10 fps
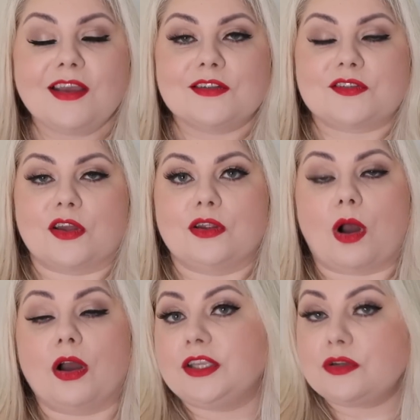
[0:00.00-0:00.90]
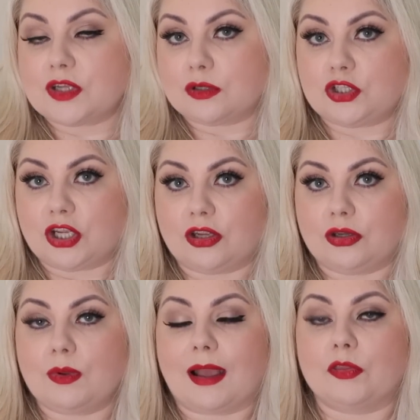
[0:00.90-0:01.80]
So I use
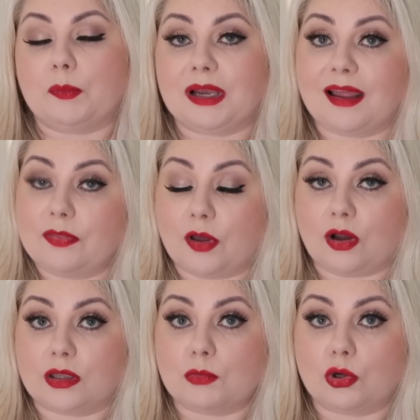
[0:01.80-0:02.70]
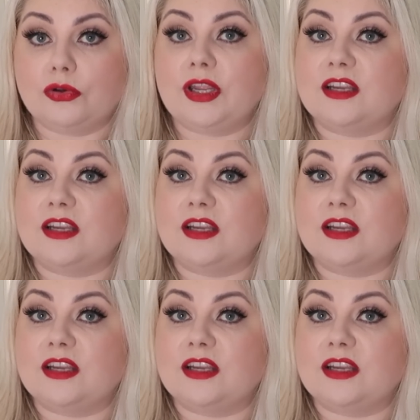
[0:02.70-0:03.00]
O2, and the plan that I'm on,